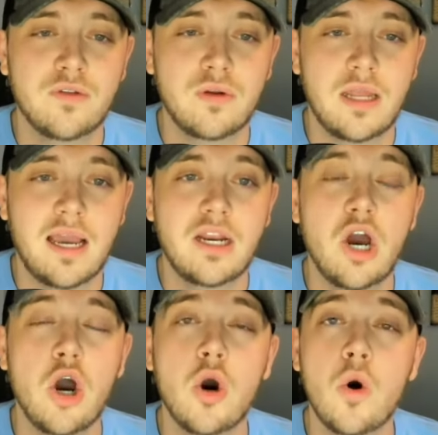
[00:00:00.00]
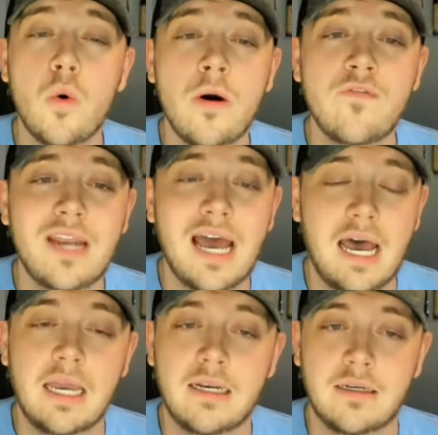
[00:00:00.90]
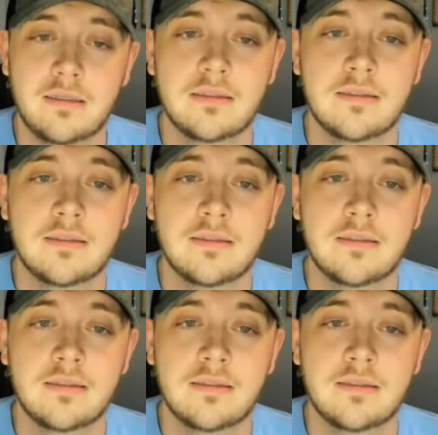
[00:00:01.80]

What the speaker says: throw line, 0 of 9